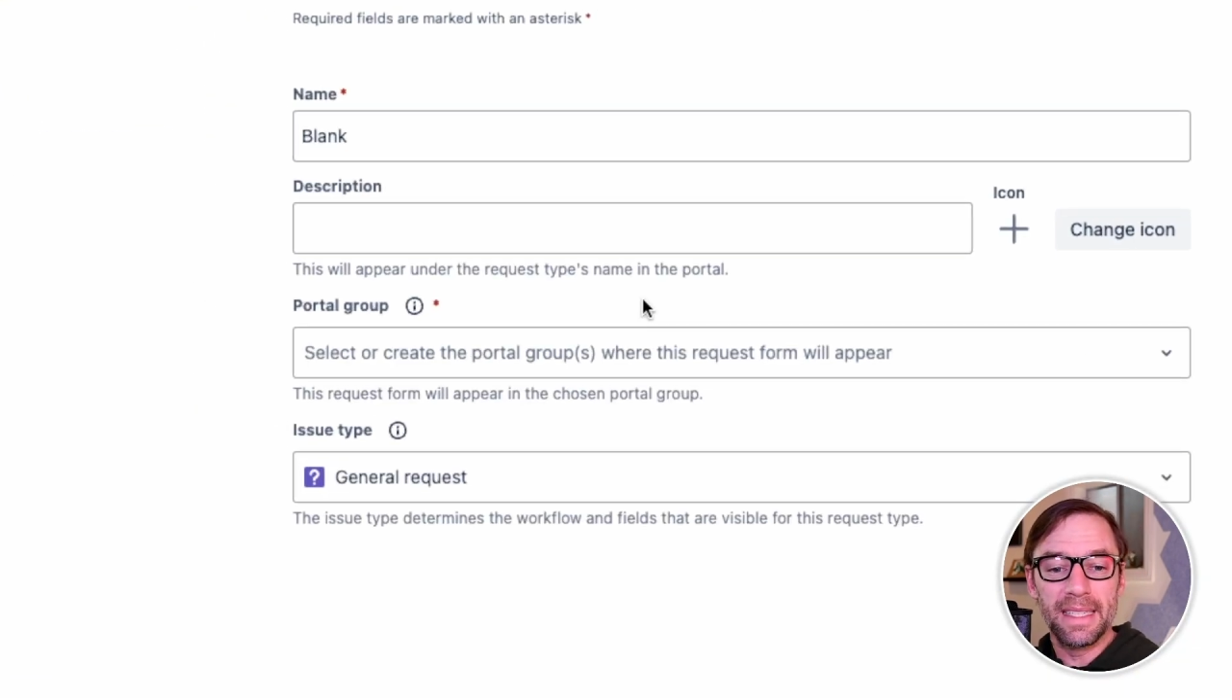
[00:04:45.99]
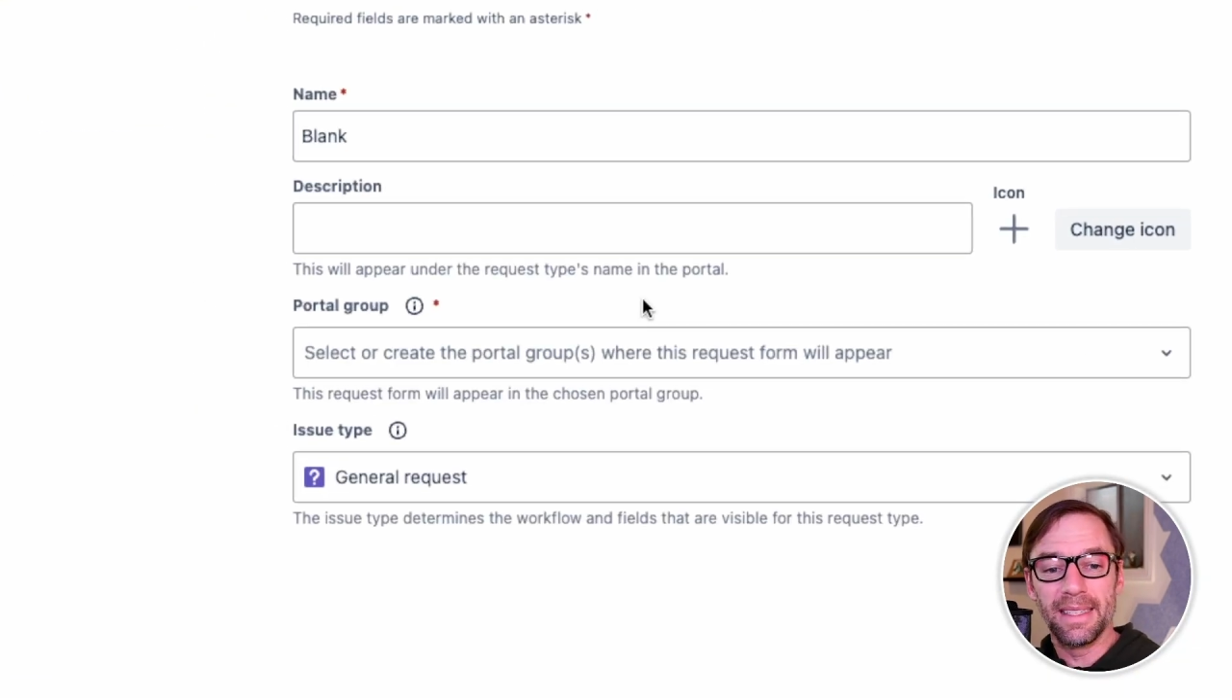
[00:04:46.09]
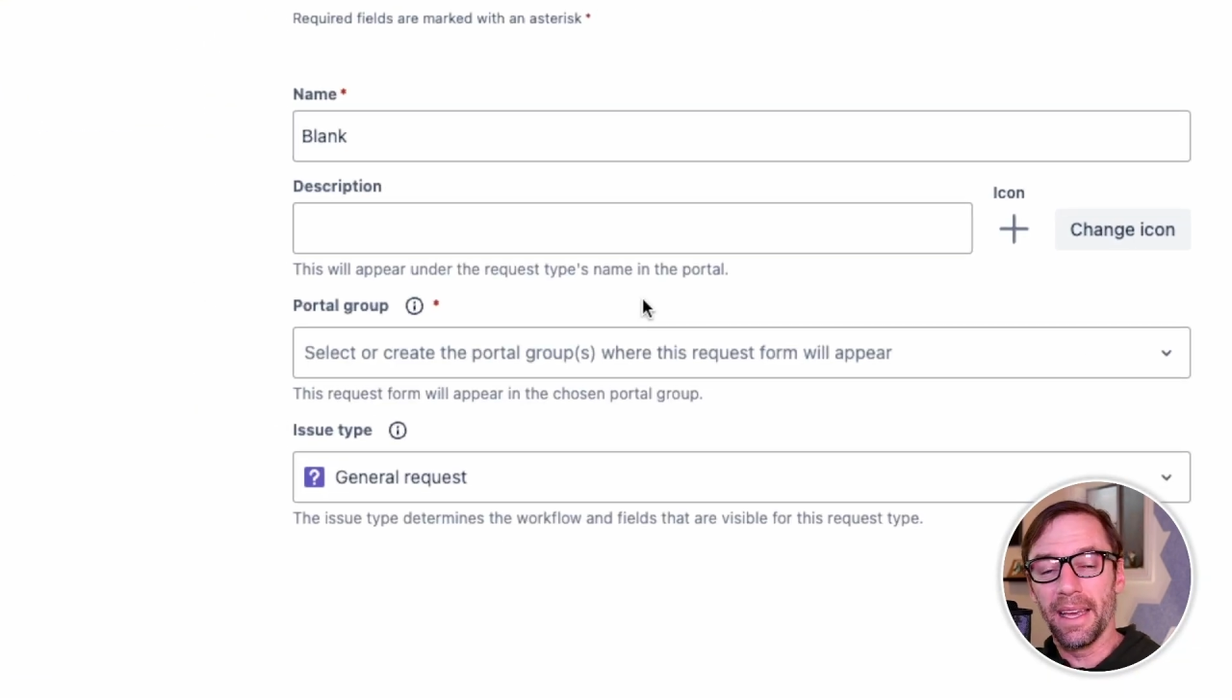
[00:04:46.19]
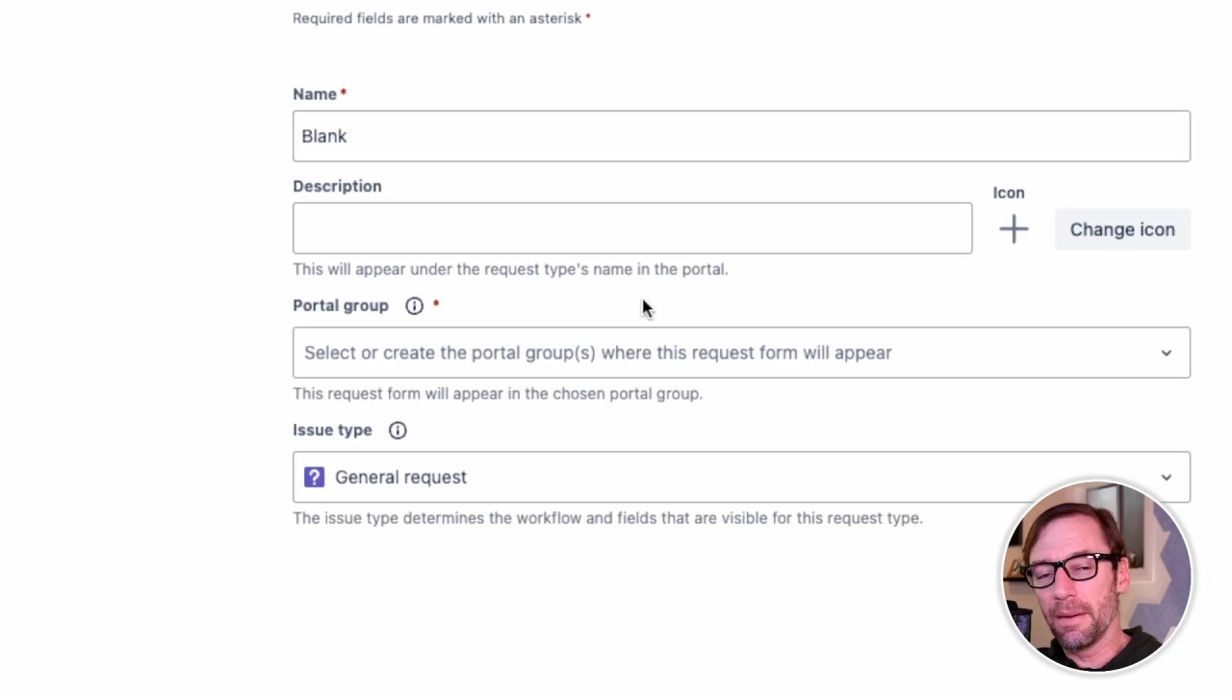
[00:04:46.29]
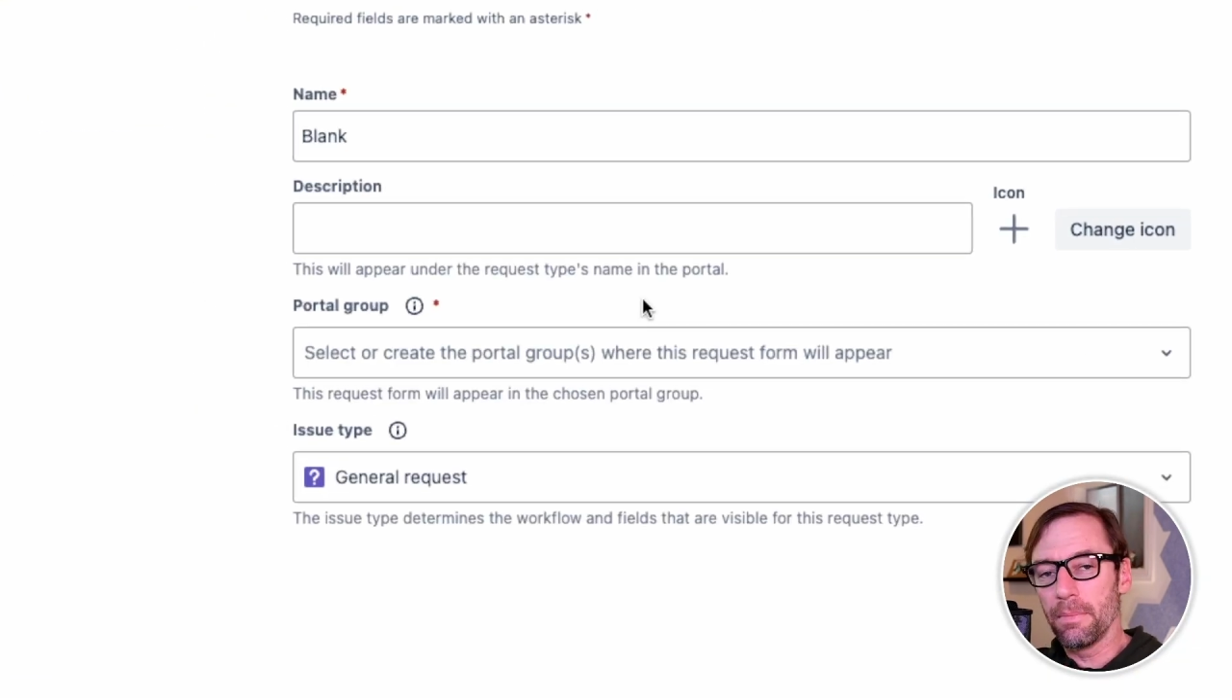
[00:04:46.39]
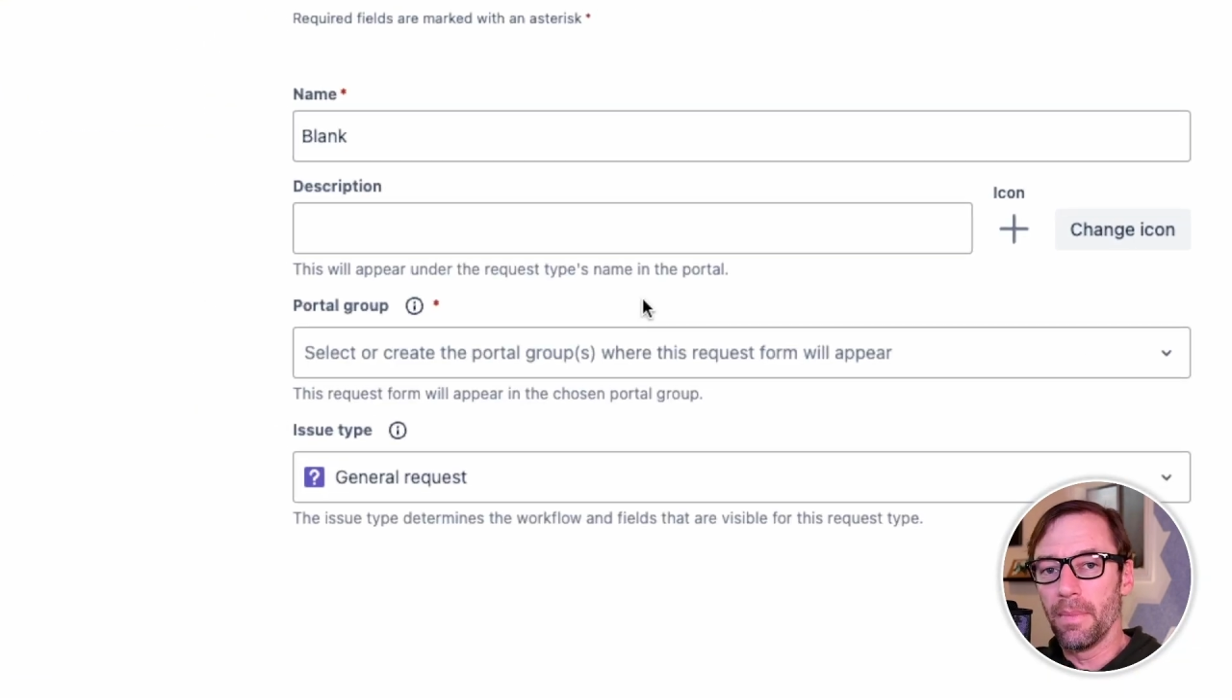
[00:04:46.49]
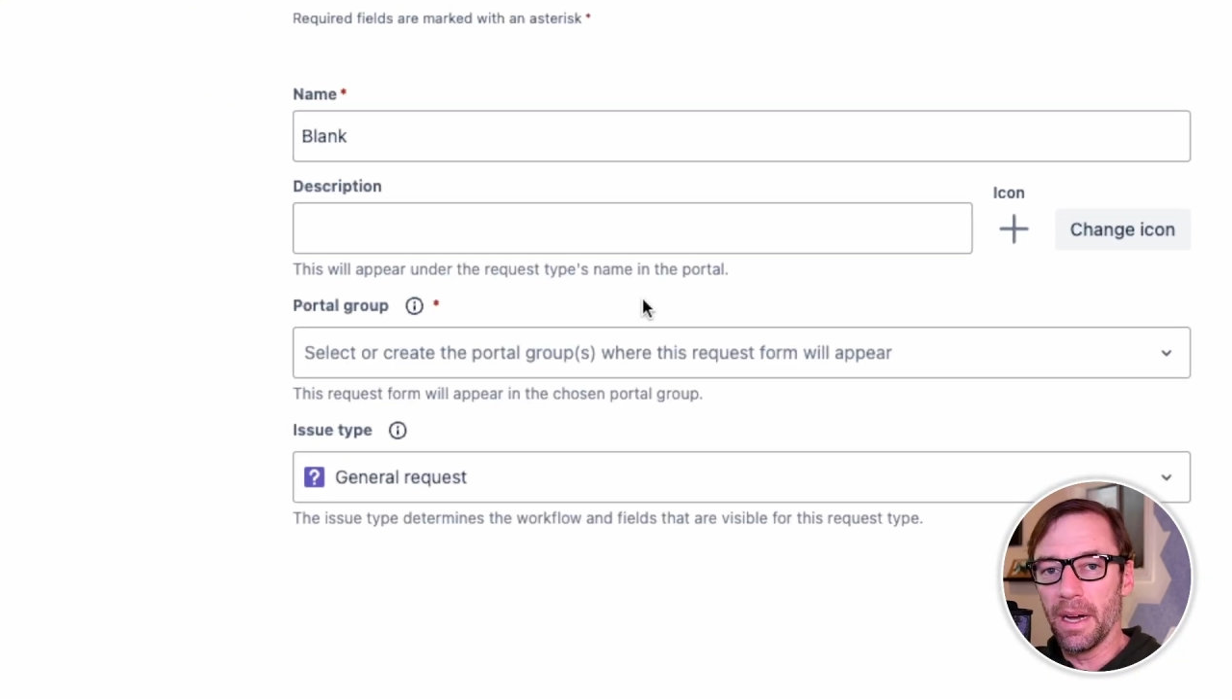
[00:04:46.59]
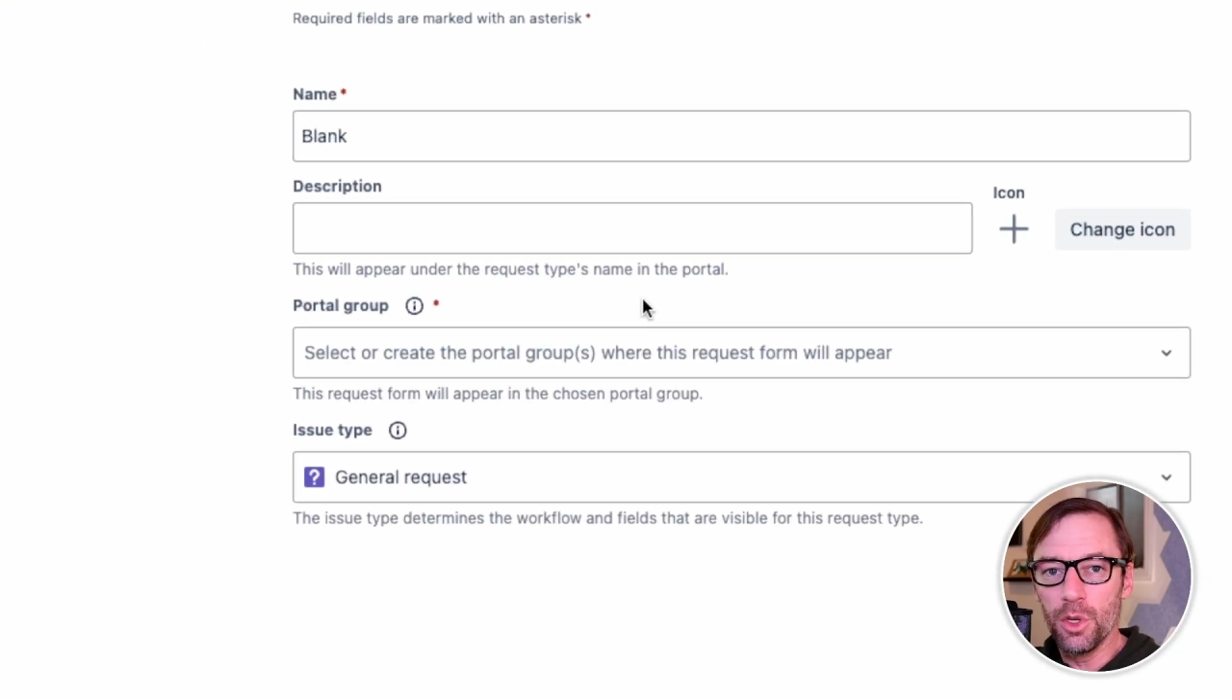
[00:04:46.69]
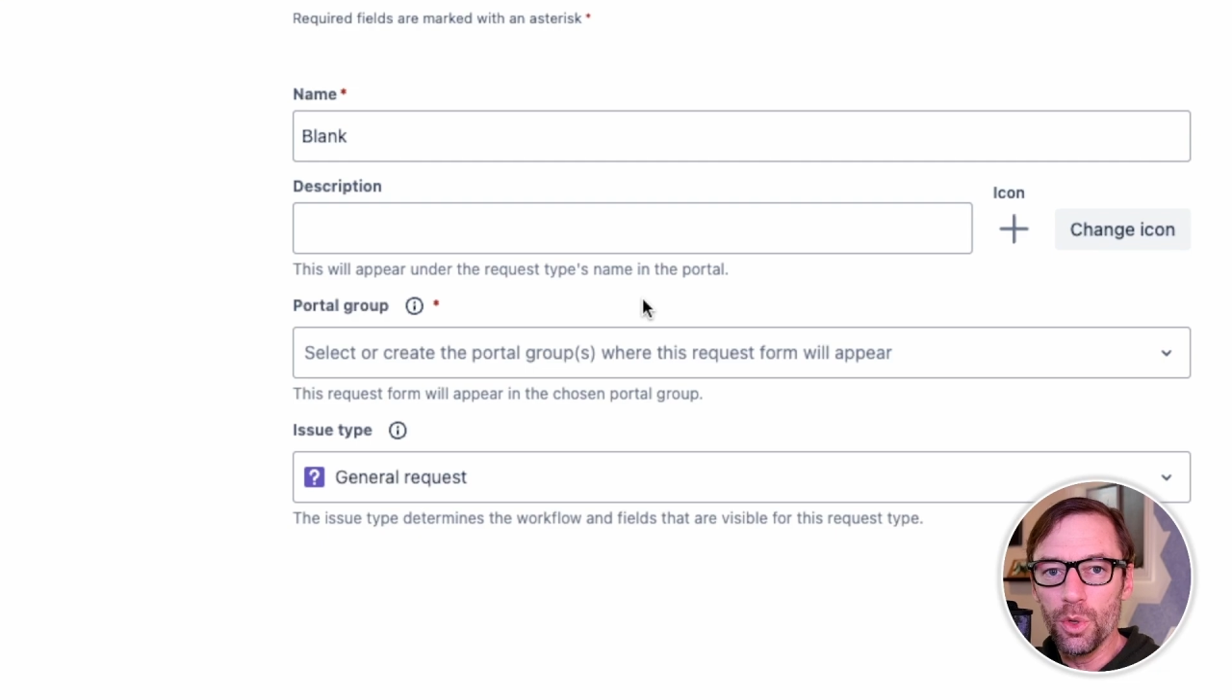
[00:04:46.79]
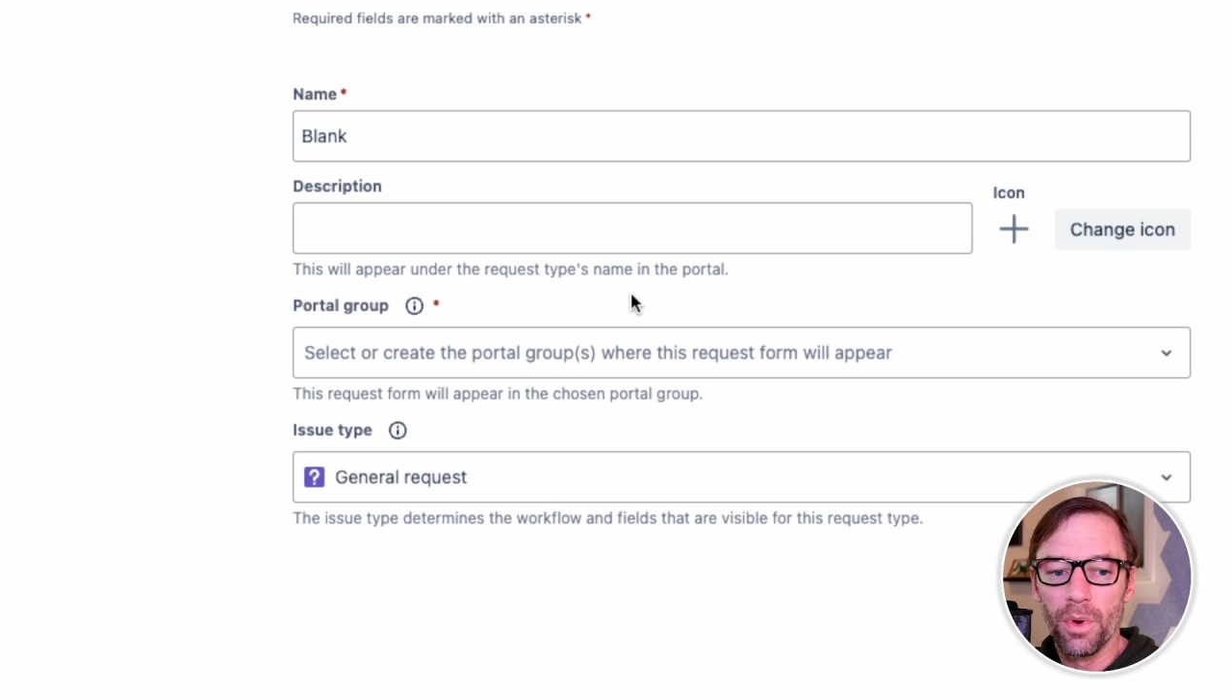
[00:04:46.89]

set up my new